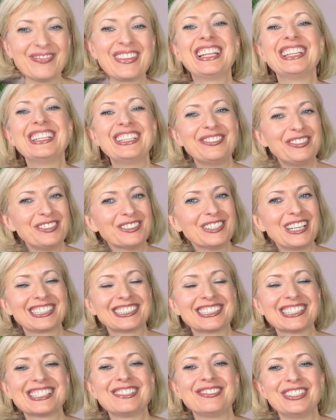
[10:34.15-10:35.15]
And if you
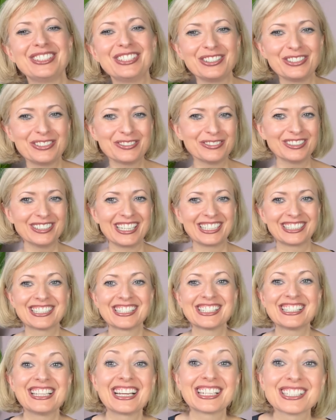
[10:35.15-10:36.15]
like this video, you will like
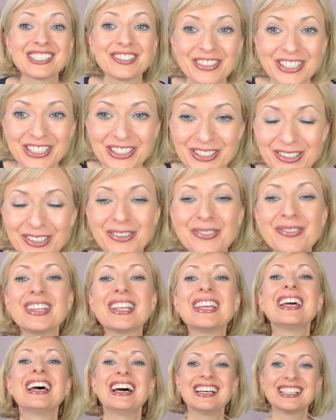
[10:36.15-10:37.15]
this next video
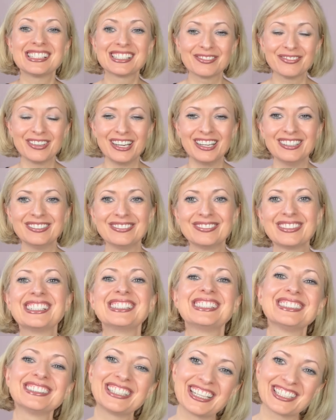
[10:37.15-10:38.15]
as well.
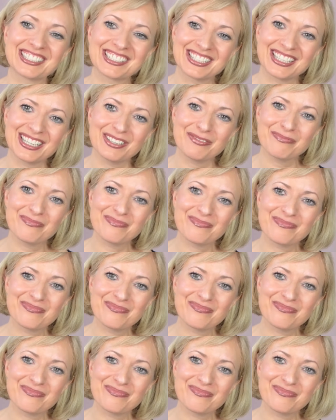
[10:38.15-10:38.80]
Until next time.